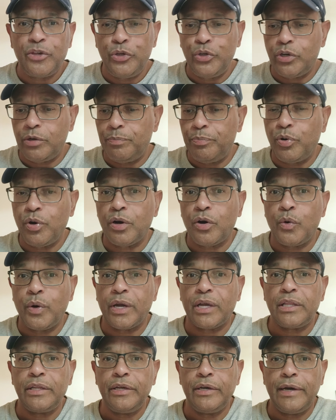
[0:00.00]
You can put
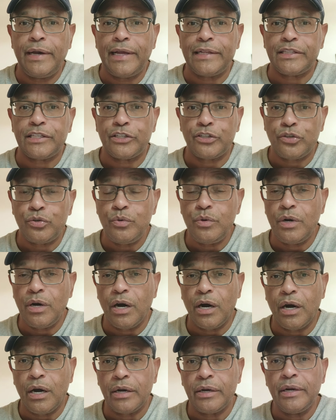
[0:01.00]
Quickley at the two
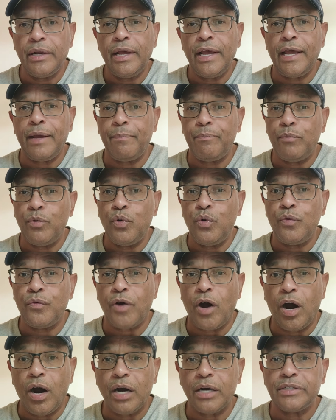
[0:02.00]
guard and move
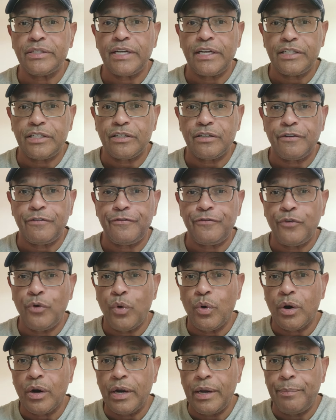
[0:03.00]
RJ to the
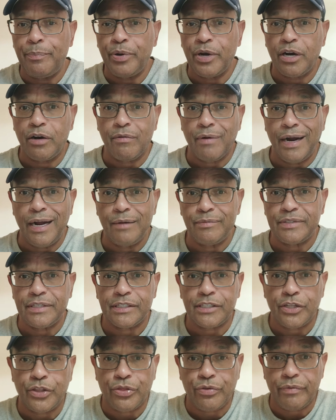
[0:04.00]
four and put Grimes
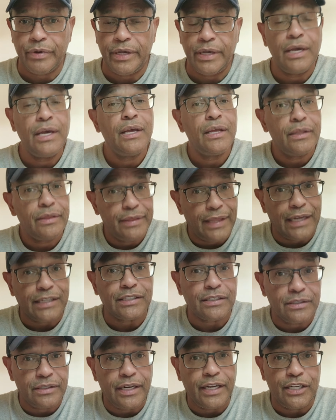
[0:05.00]
at the three.
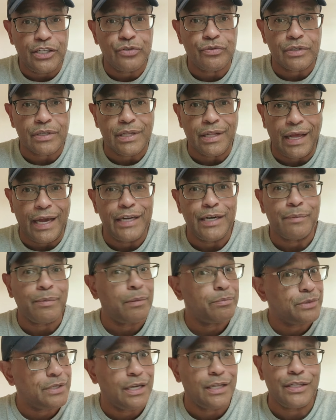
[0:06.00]
That's a dangerous
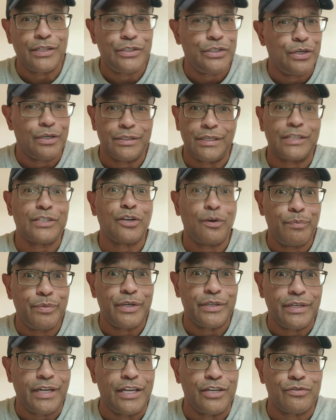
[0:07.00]
lineup. I'm telling you, that's going
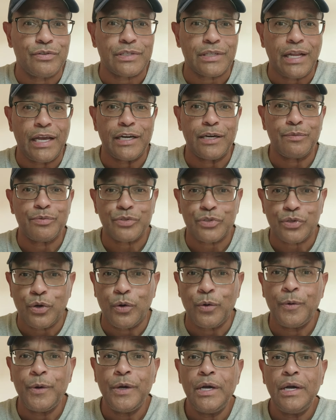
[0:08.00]
to be a dangerous lineup.
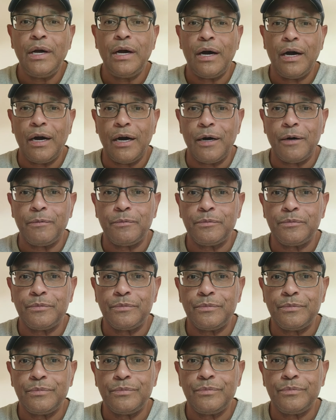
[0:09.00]
So,
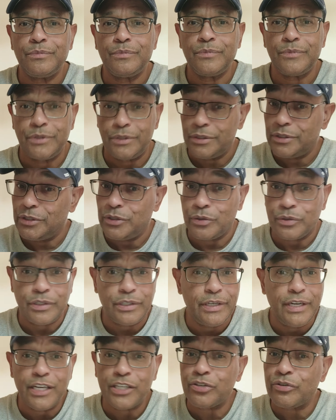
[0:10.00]
you know, the
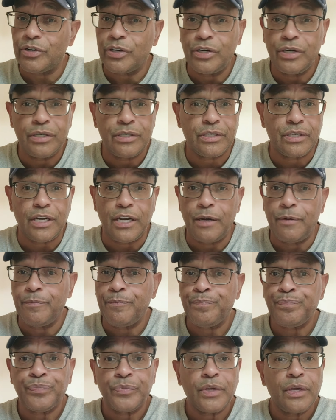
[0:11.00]
Knicks are in good shape.
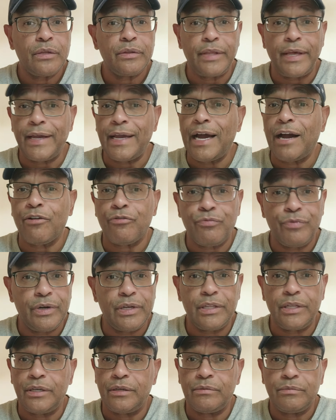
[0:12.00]
They got
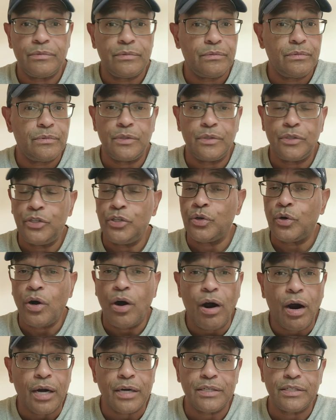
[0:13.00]
really, you know,
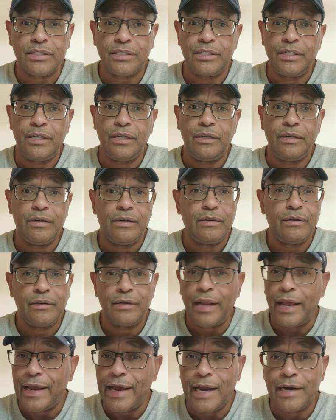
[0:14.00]
Hartenstein,
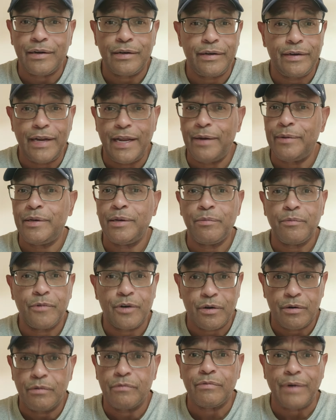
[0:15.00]
they got named
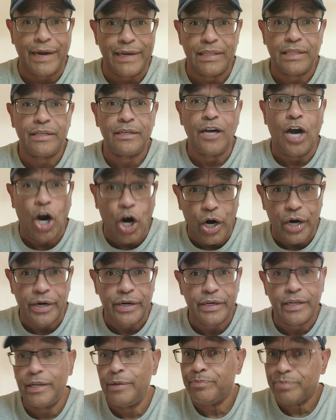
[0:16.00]
him rightly,
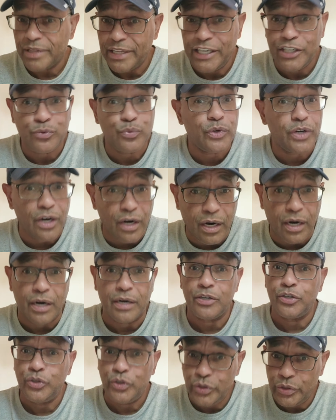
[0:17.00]
Hart. He plays with
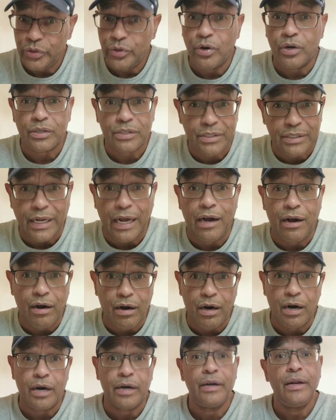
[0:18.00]
Hart, New York style
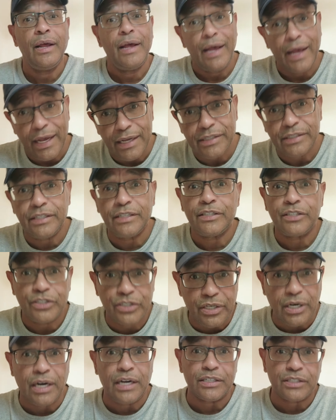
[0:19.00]
Hart, as does
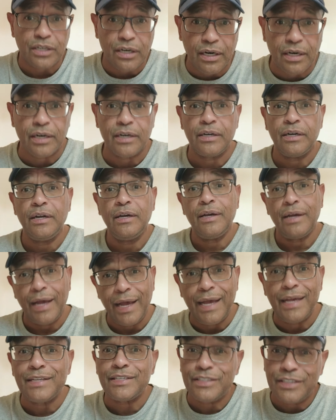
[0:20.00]
Josh Hart,
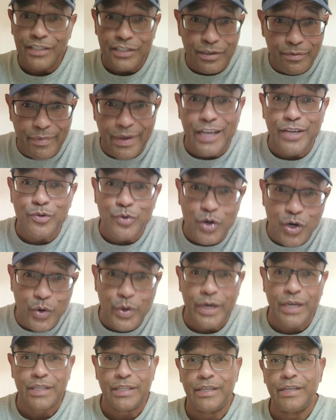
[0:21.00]
as does Emmanuel
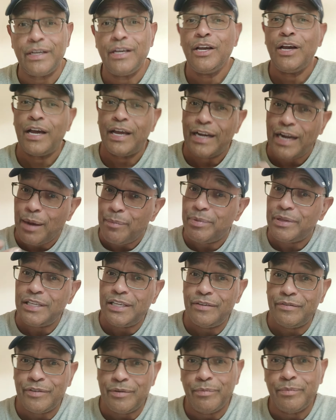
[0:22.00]
Quickley. And I
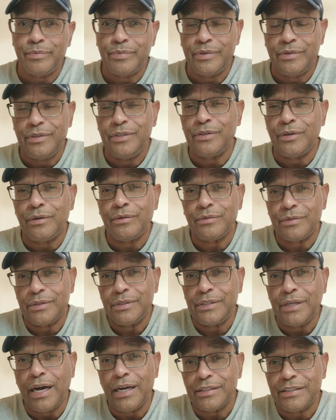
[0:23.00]
believe, you know,
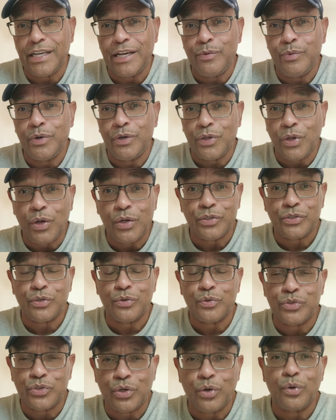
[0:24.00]
Dante will
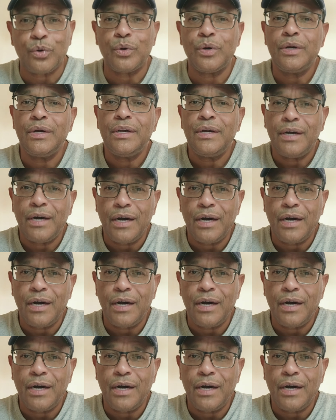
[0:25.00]
also. So,